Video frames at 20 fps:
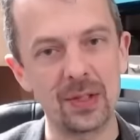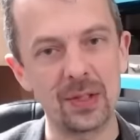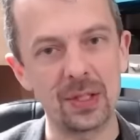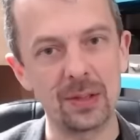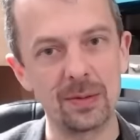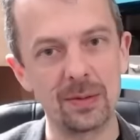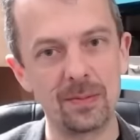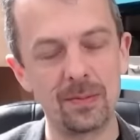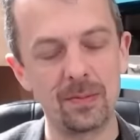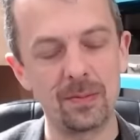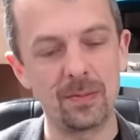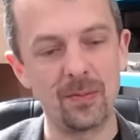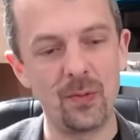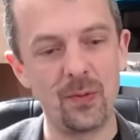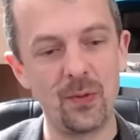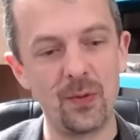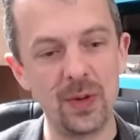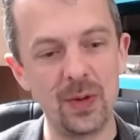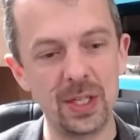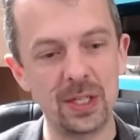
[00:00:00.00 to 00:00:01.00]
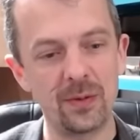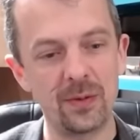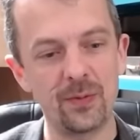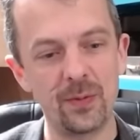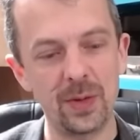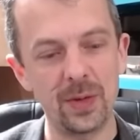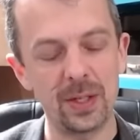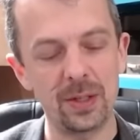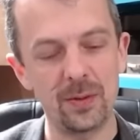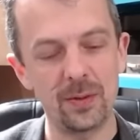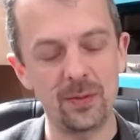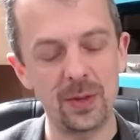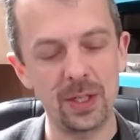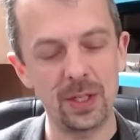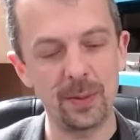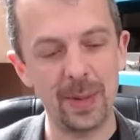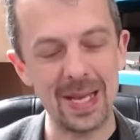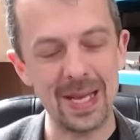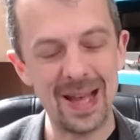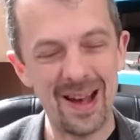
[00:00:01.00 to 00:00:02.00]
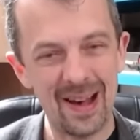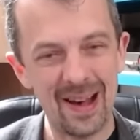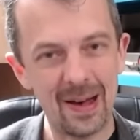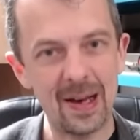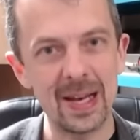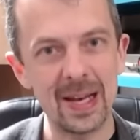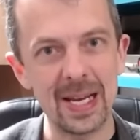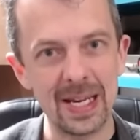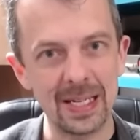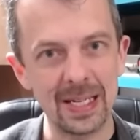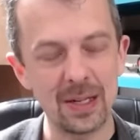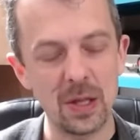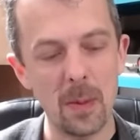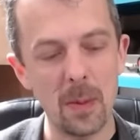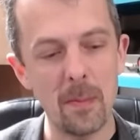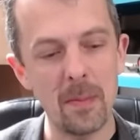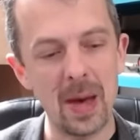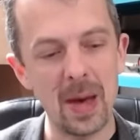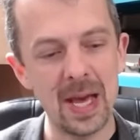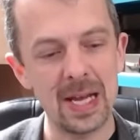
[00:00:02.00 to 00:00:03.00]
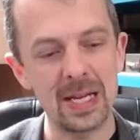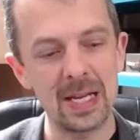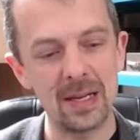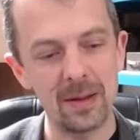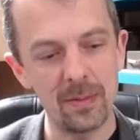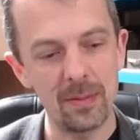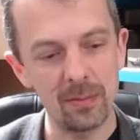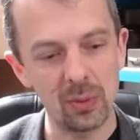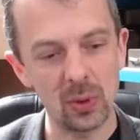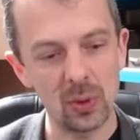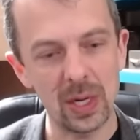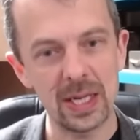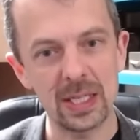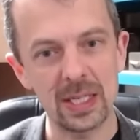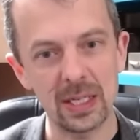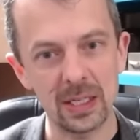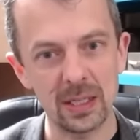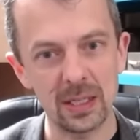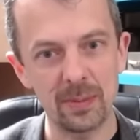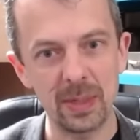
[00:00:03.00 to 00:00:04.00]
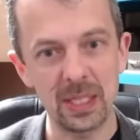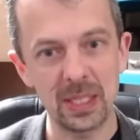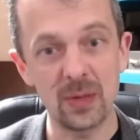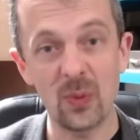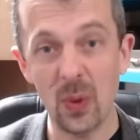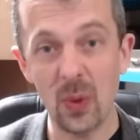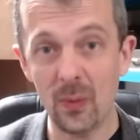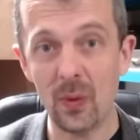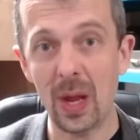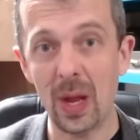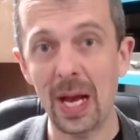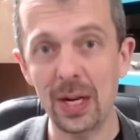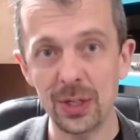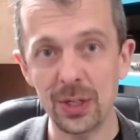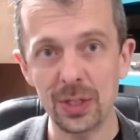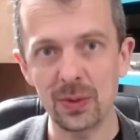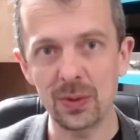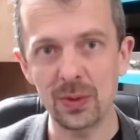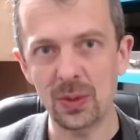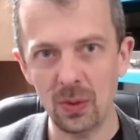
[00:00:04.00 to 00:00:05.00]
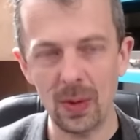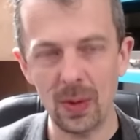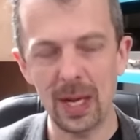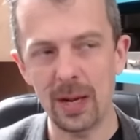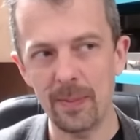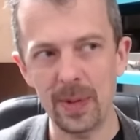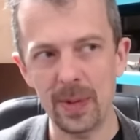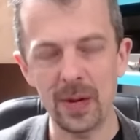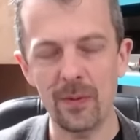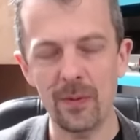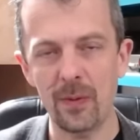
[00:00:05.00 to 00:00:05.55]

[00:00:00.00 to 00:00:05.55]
to visi vis visibly hide the main brightest bit of the flash. You'll still get a bit of